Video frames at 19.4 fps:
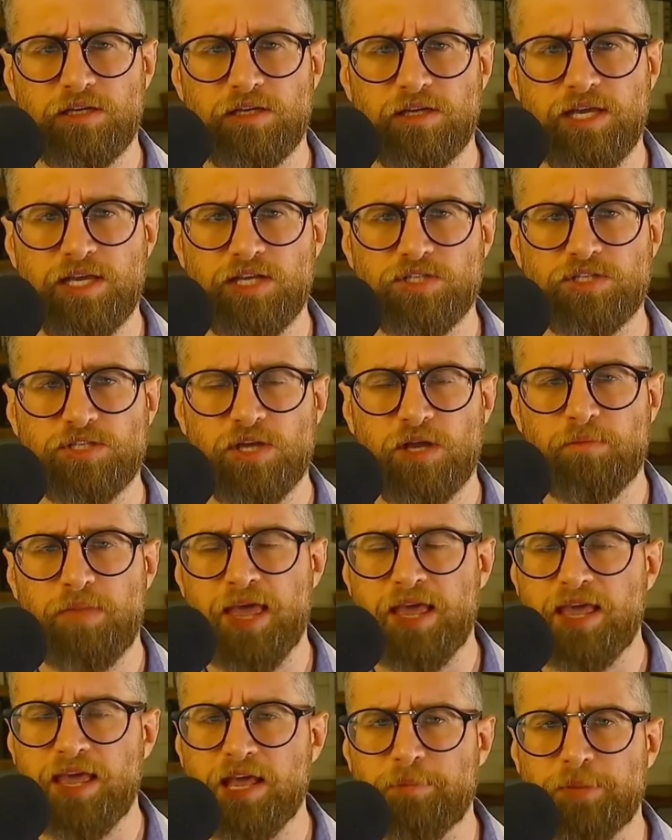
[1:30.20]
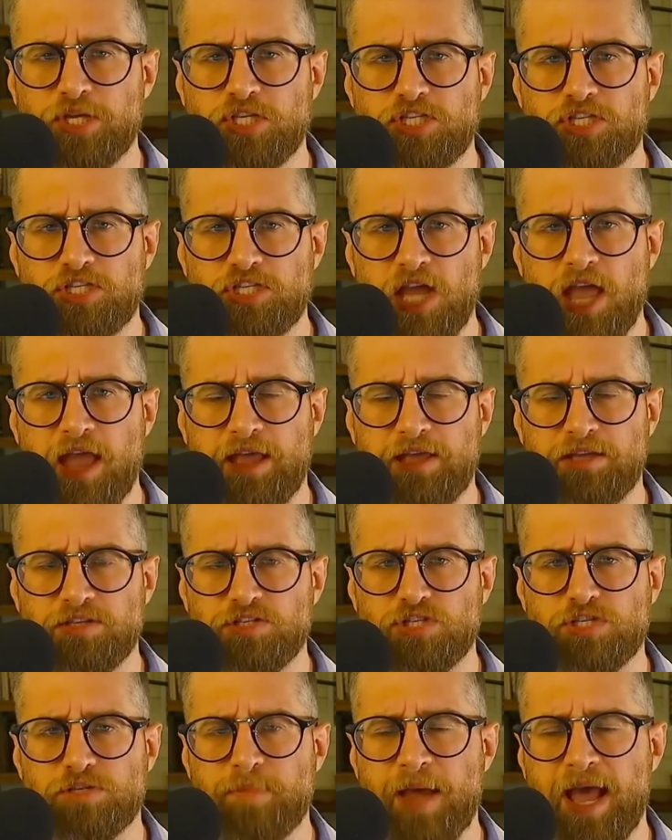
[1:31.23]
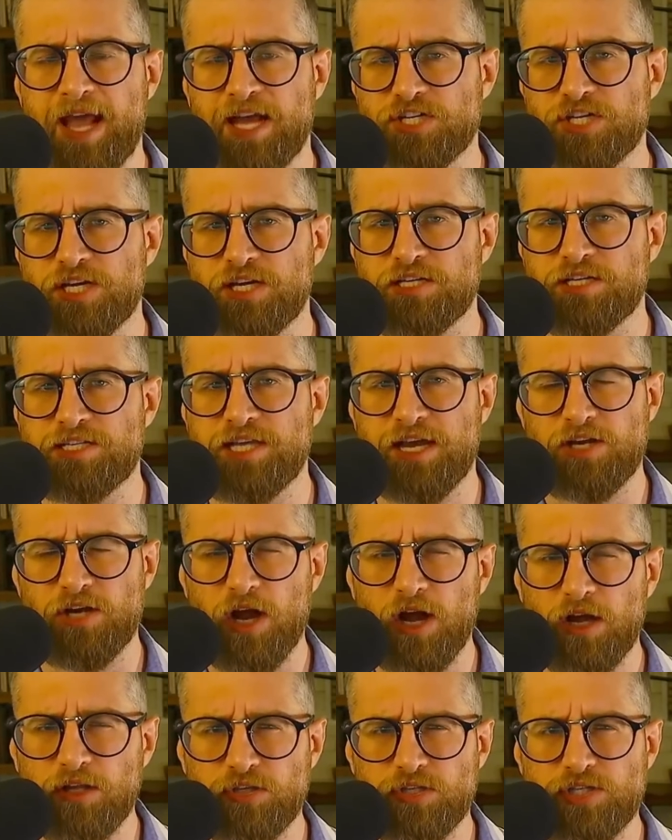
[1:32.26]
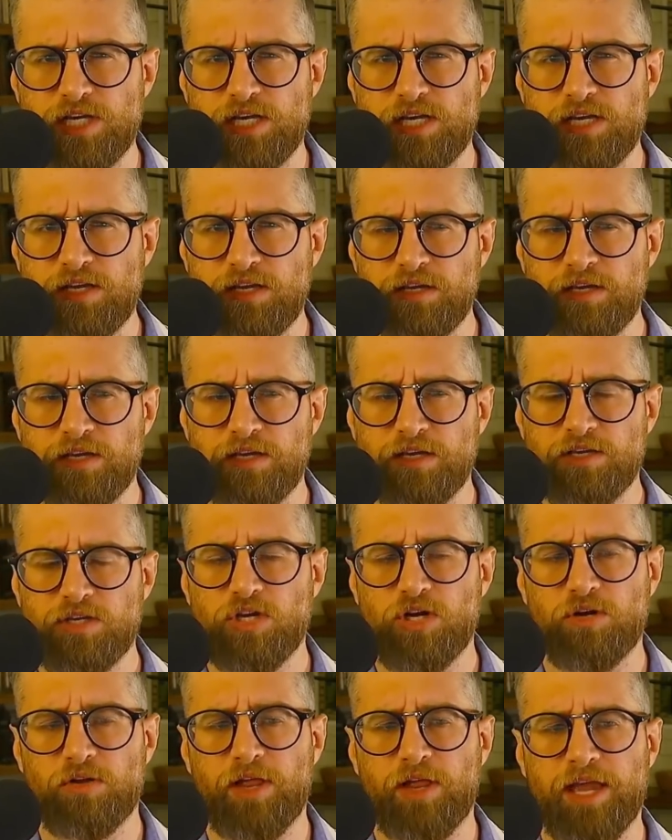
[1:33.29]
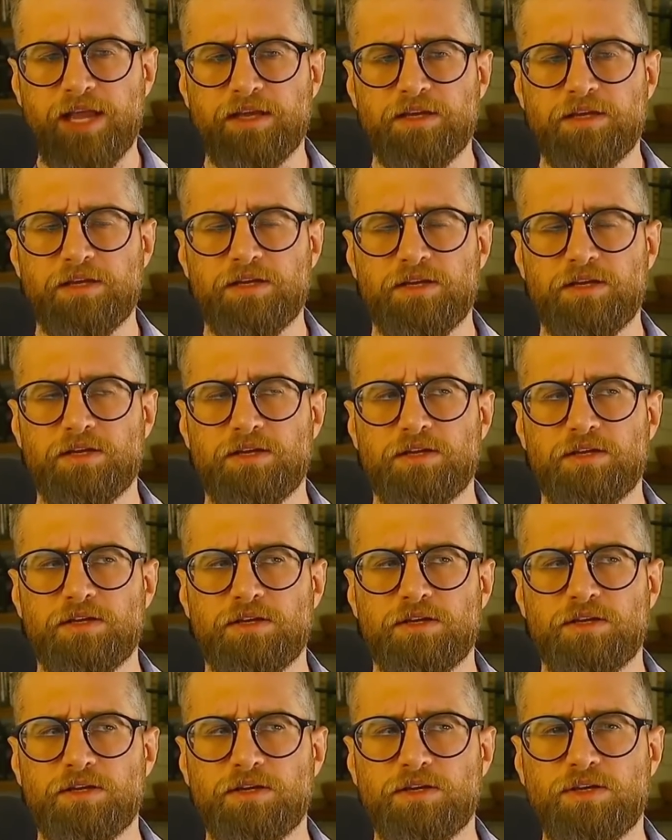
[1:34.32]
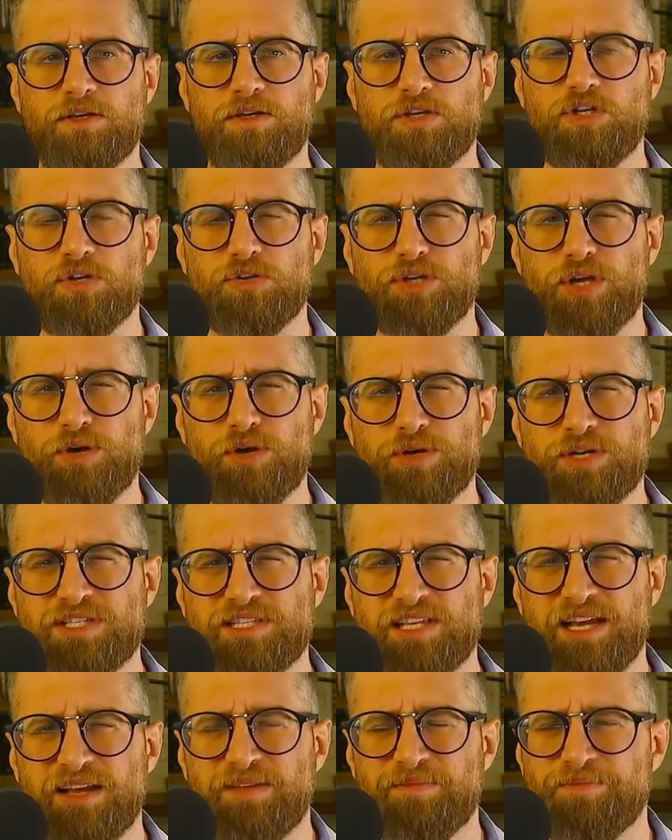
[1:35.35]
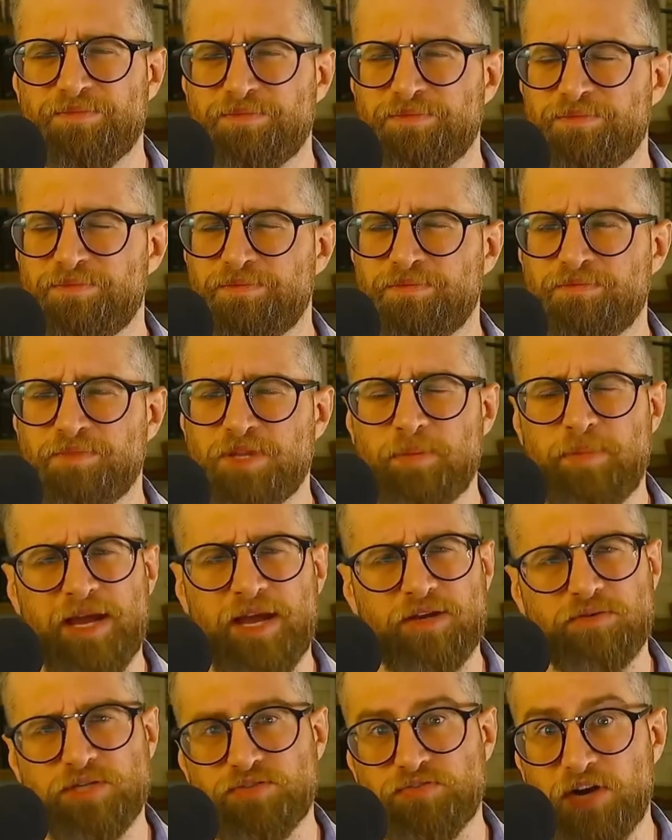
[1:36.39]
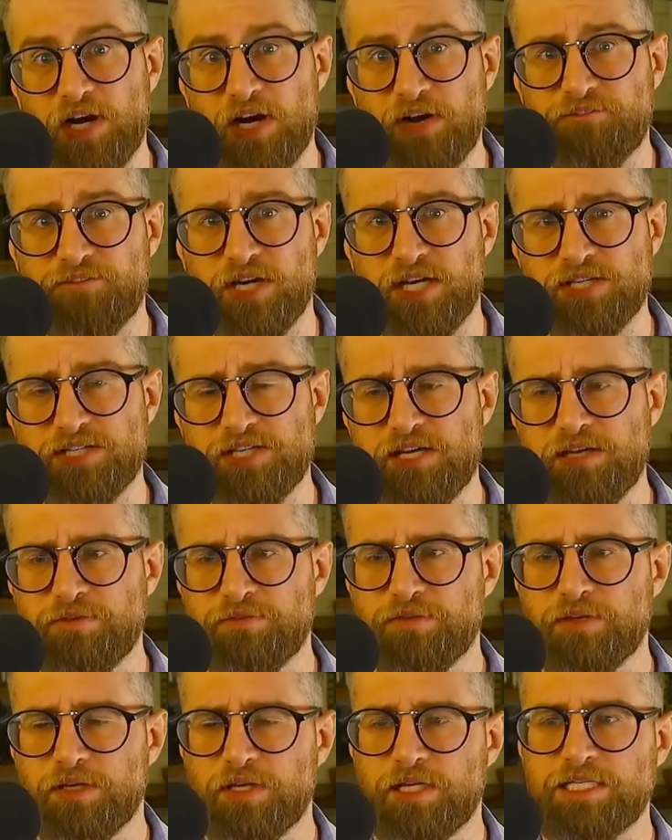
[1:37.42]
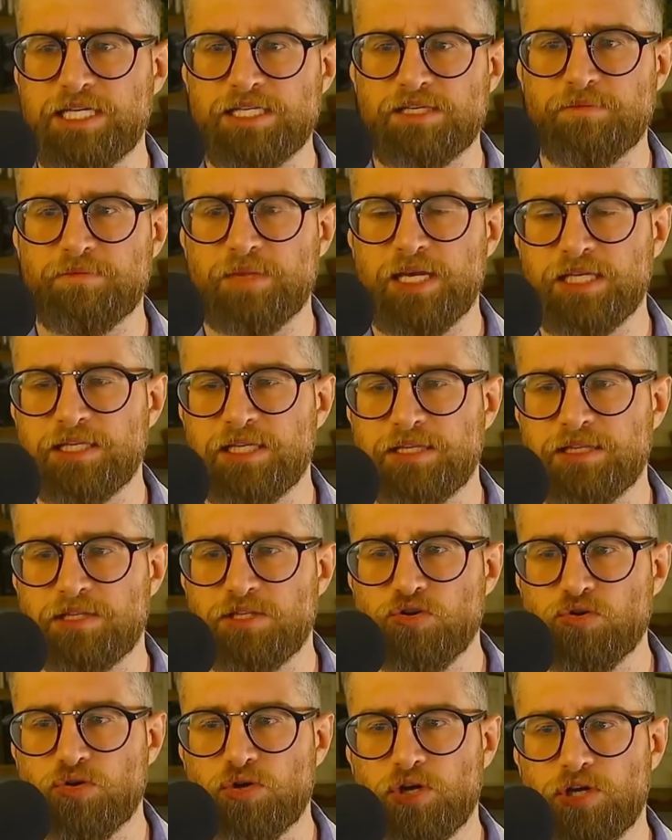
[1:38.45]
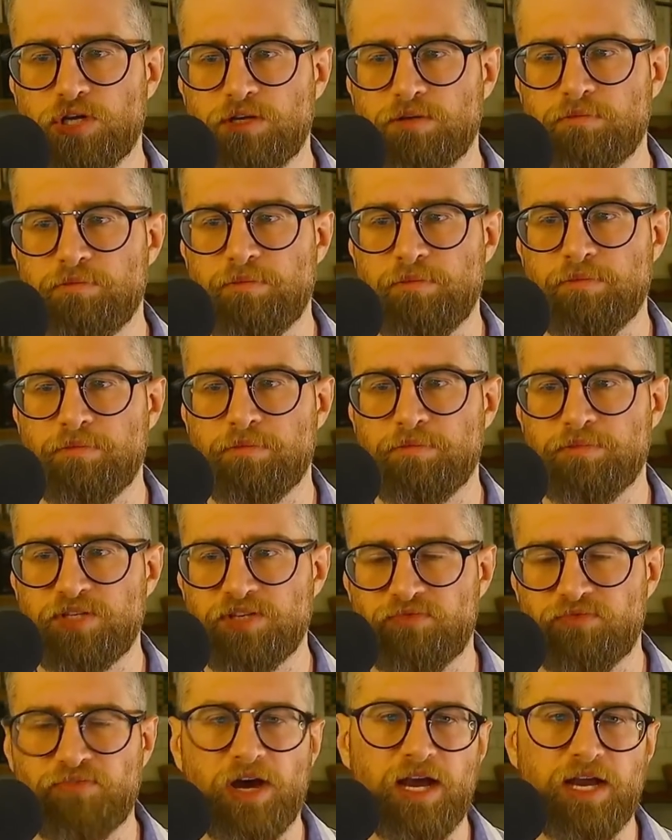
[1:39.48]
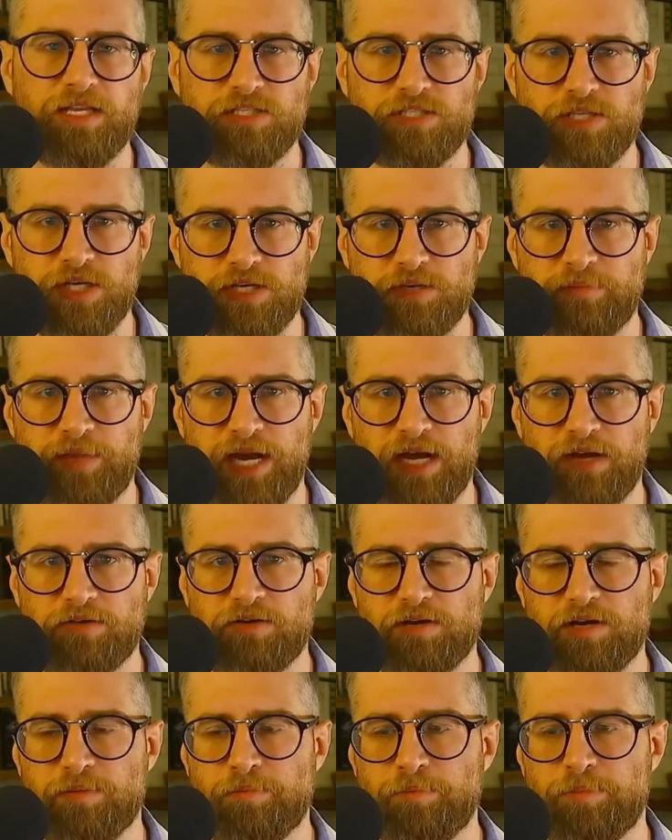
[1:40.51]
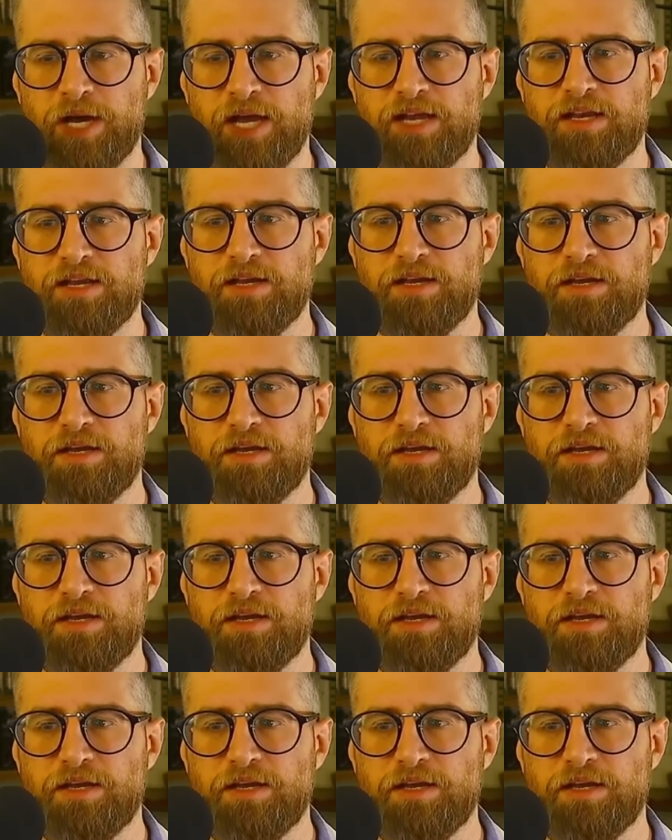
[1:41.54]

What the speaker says: Is picking up a stick and smashing technology? You know, like, you'll notice that the boundary is very fuzzy. It doesn't mean that you couldn't define such a boundary, but